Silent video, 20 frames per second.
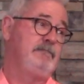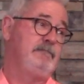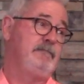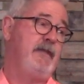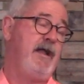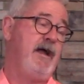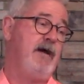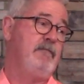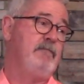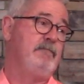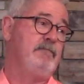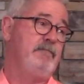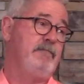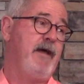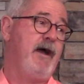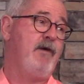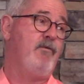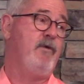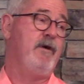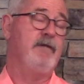Now,
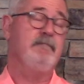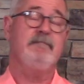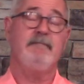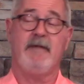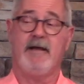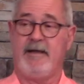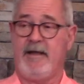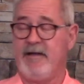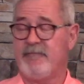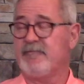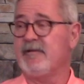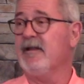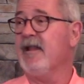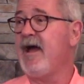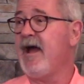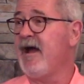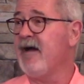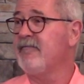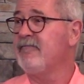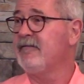that one, I have to
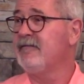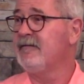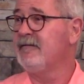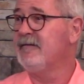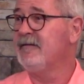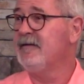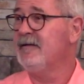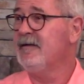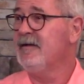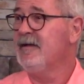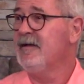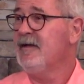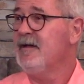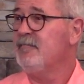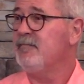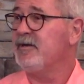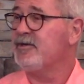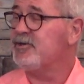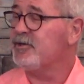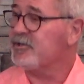laugh.
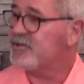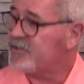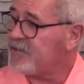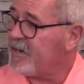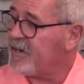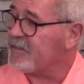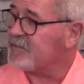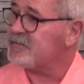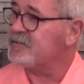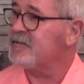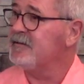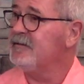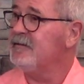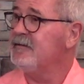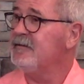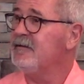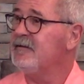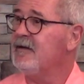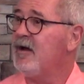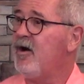But you're saints,
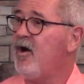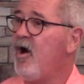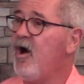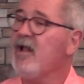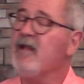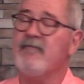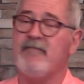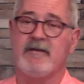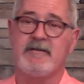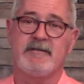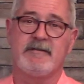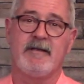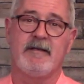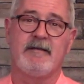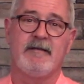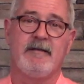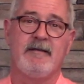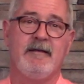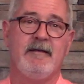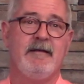all of us.
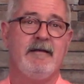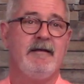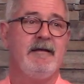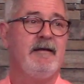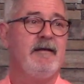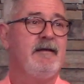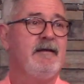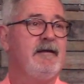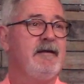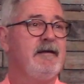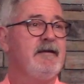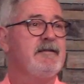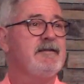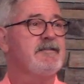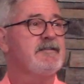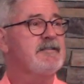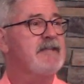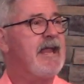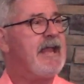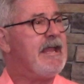
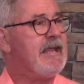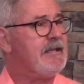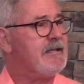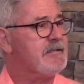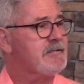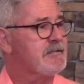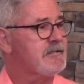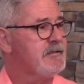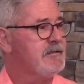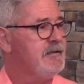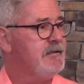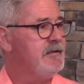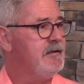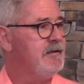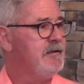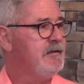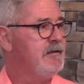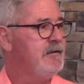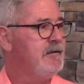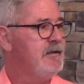Saints.
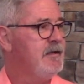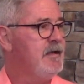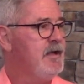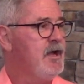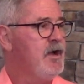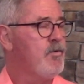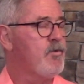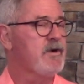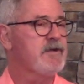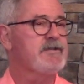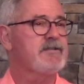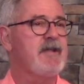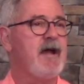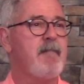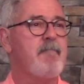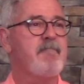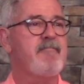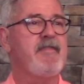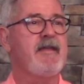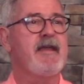We're
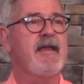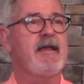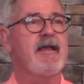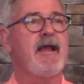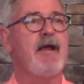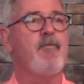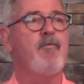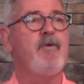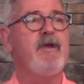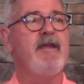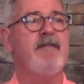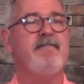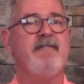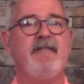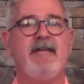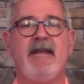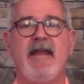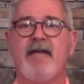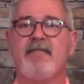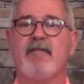something we've
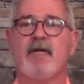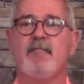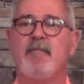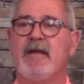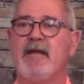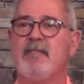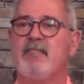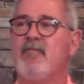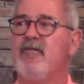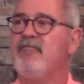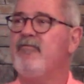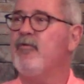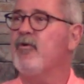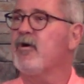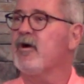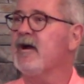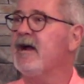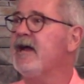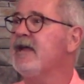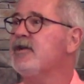never been
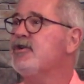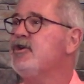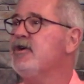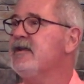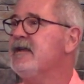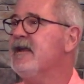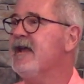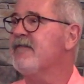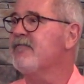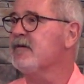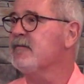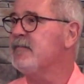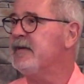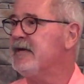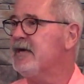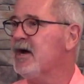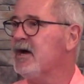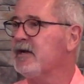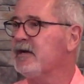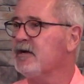before and could never
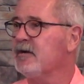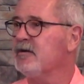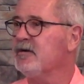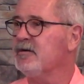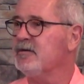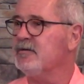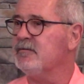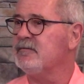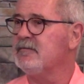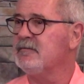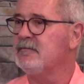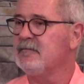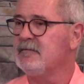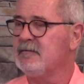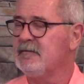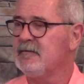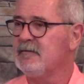be on our own.